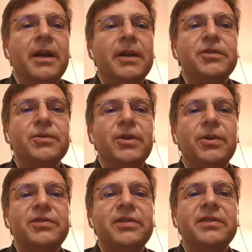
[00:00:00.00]
A
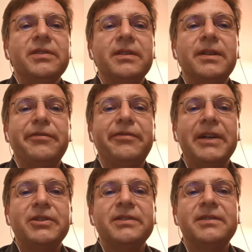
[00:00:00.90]
zoonosis is an
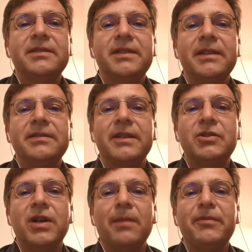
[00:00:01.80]
infectious disease
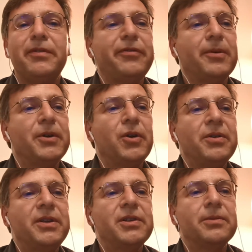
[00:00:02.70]
that jumped from a
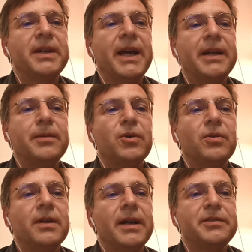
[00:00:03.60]
non-human
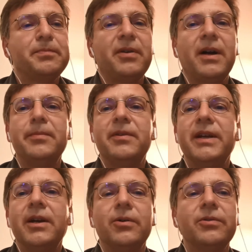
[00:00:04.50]
animal as
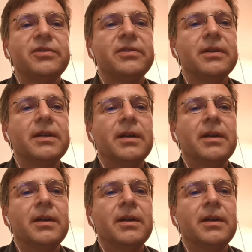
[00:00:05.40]
primary host